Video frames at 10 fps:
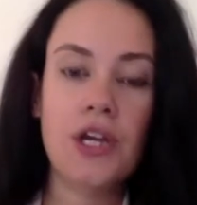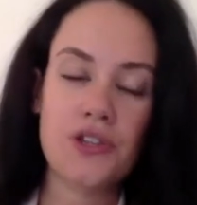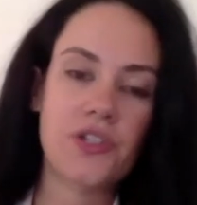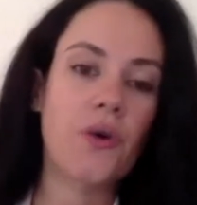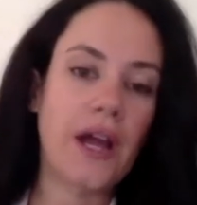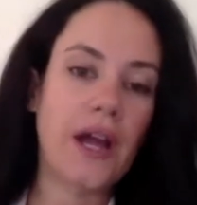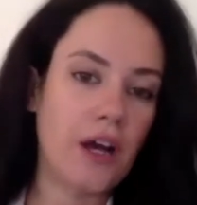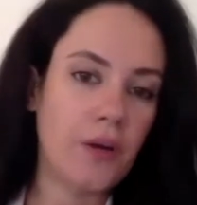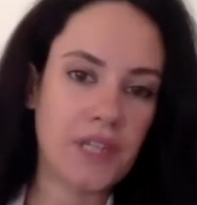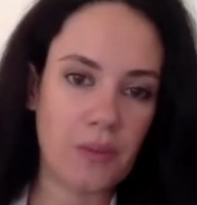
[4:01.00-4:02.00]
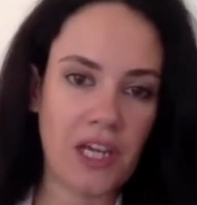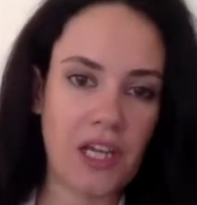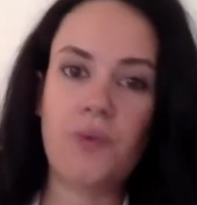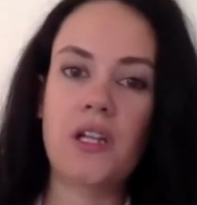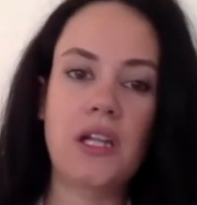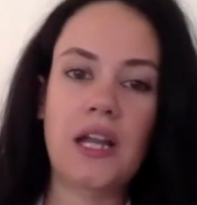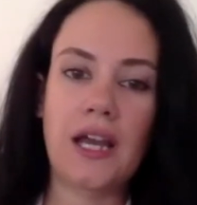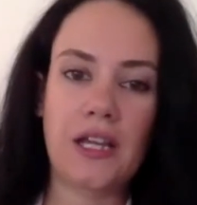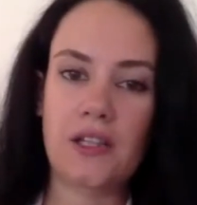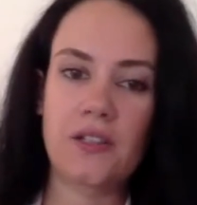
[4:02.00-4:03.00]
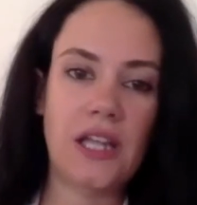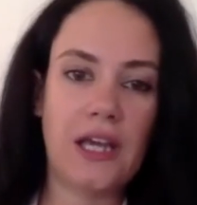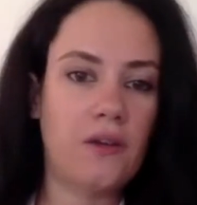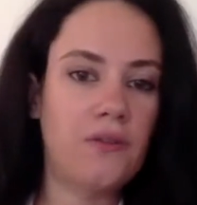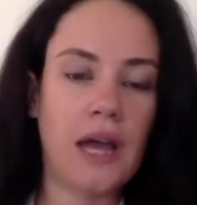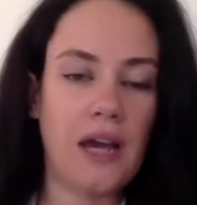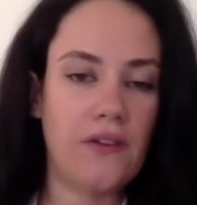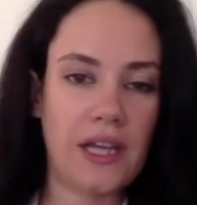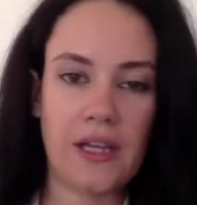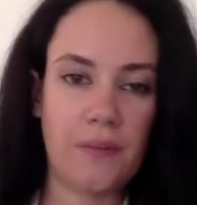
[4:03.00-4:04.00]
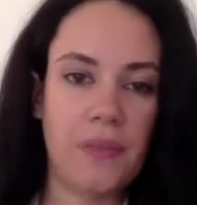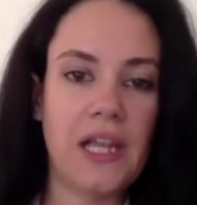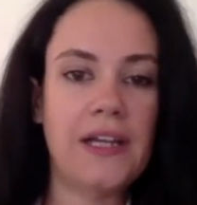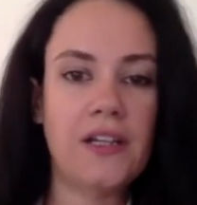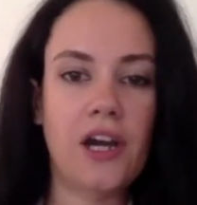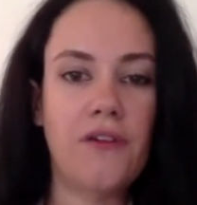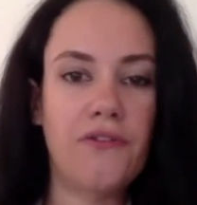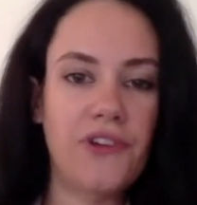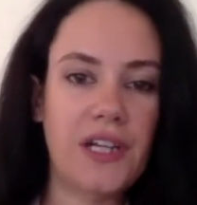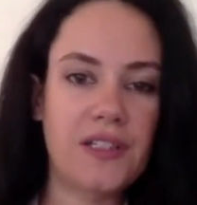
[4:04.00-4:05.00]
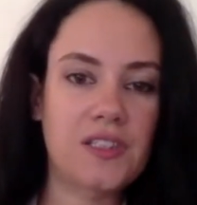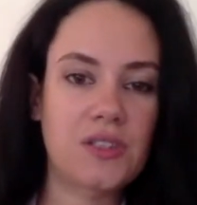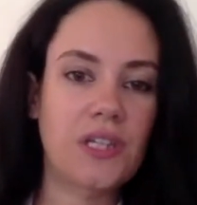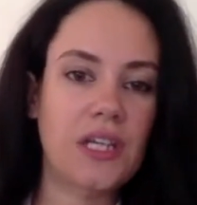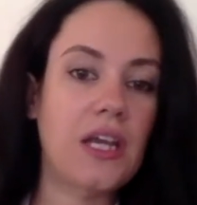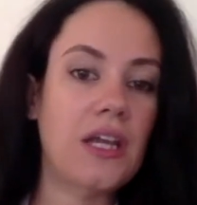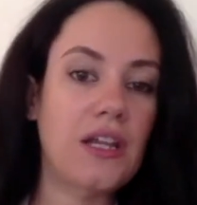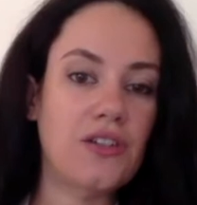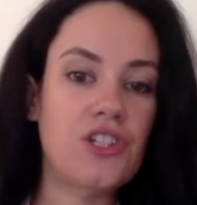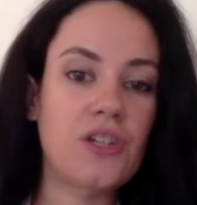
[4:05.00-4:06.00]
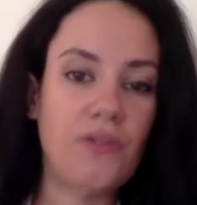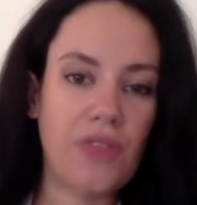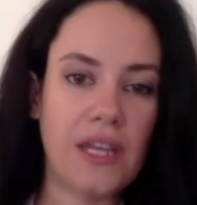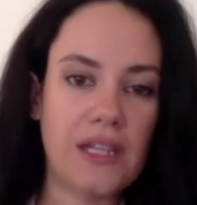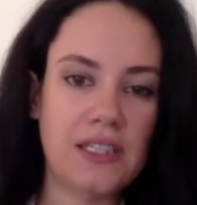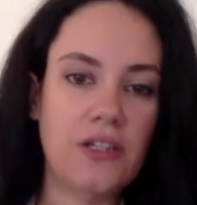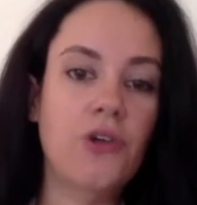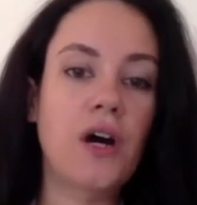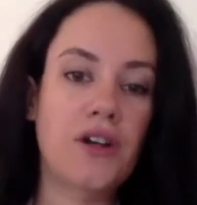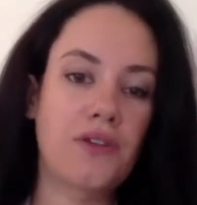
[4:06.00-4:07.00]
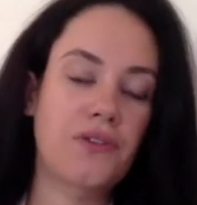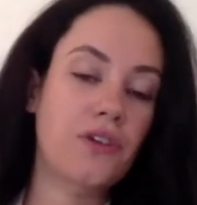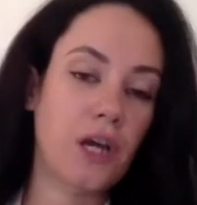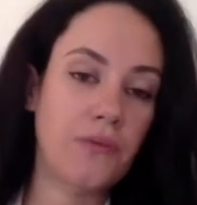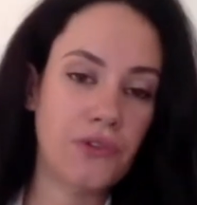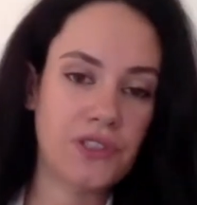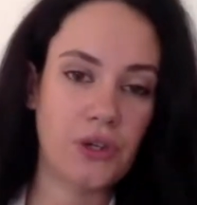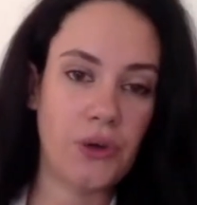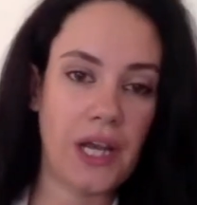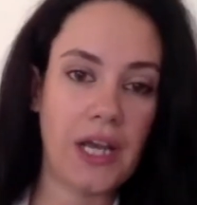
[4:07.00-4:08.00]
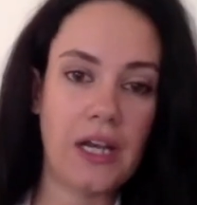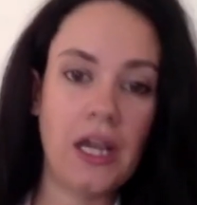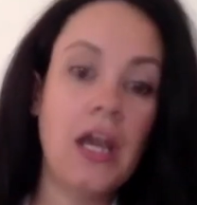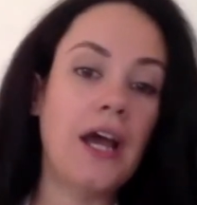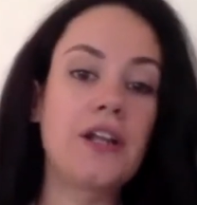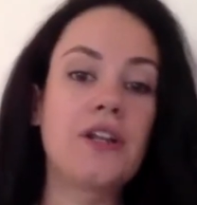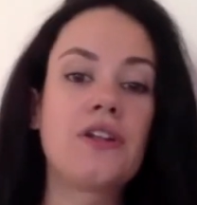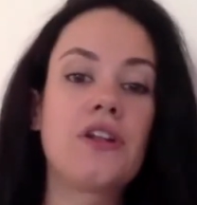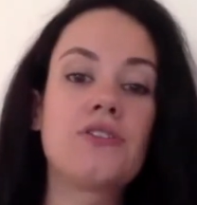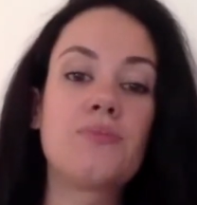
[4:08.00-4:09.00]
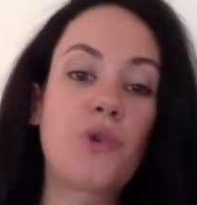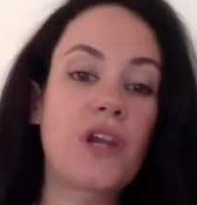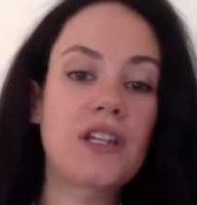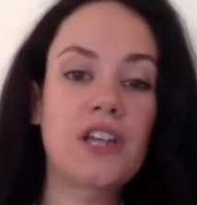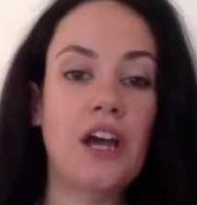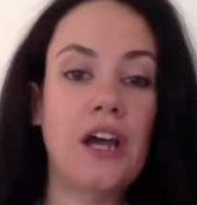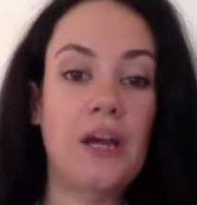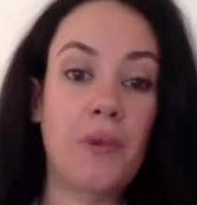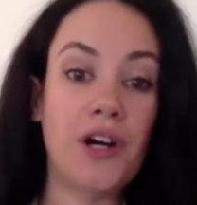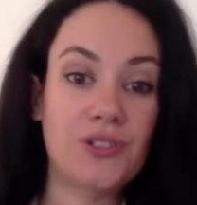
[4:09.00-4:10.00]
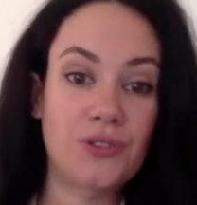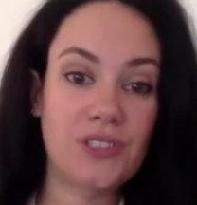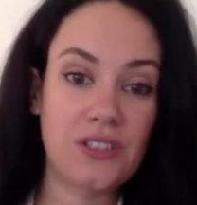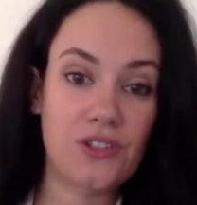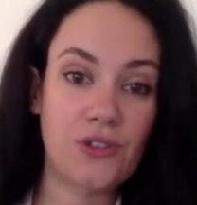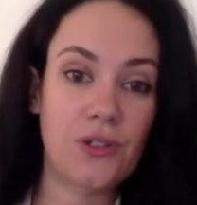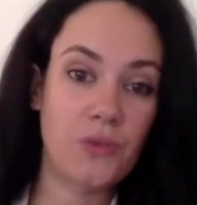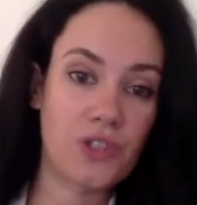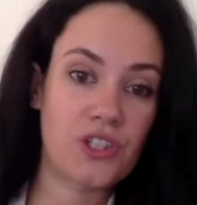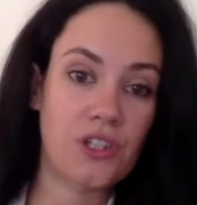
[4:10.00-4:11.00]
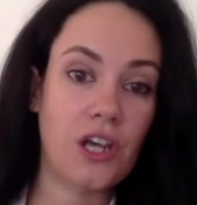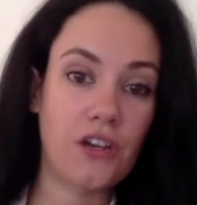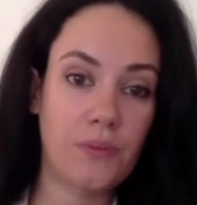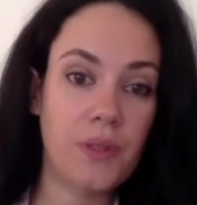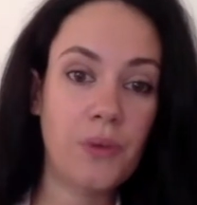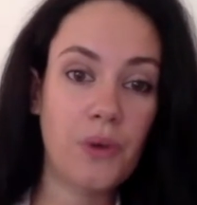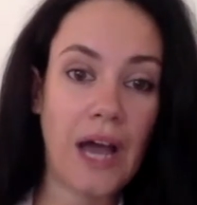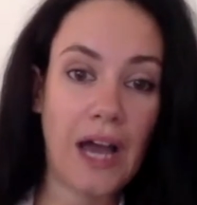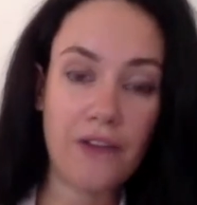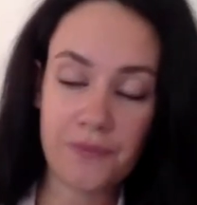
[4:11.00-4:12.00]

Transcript: So I help them like really like have like blind confidence so they can achieve things and go out of their comfort zone and break the imposter syndrome, which a lot of people have,